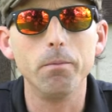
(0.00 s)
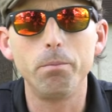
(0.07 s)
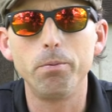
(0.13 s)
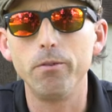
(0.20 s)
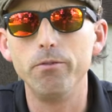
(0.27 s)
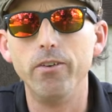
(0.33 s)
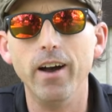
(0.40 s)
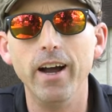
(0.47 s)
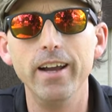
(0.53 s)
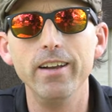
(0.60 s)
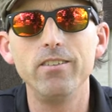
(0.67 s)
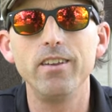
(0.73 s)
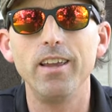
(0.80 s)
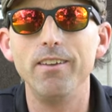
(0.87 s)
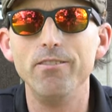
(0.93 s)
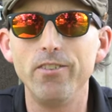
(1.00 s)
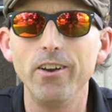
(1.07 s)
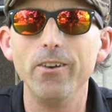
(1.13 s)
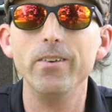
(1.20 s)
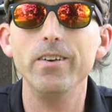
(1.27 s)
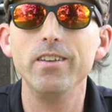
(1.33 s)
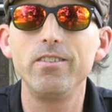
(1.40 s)
provides a
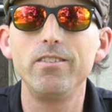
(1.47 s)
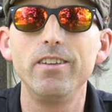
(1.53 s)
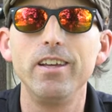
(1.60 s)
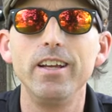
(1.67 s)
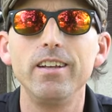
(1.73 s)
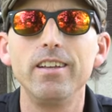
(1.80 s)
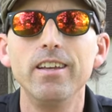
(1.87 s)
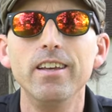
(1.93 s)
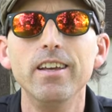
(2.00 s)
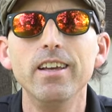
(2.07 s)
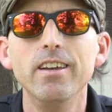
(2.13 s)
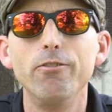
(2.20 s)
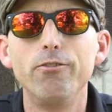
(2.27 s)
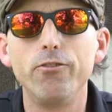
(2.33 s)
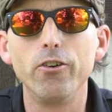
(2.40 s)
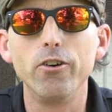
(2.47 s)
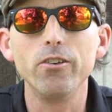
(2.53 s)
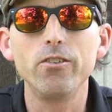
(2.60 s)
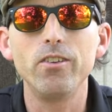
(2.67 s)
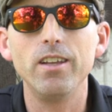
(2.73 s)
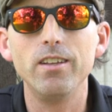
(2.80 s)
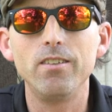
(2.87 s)
very distinct
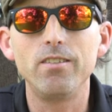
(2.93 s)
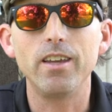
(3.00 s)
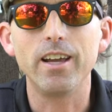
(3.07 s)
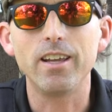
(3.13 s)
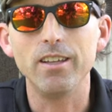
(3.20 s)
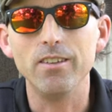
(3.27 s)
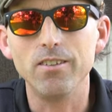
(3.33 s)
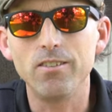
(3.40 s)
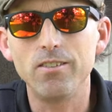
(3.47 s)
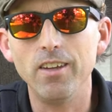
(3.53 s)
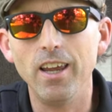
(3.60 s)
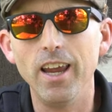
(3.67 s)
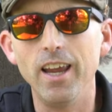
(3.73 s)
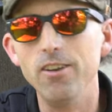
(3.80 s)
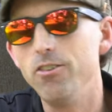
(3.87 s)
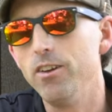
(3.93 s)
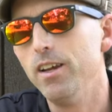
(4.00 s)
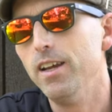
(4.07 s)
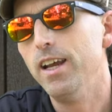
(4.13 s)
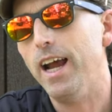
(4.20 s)
first and second stage.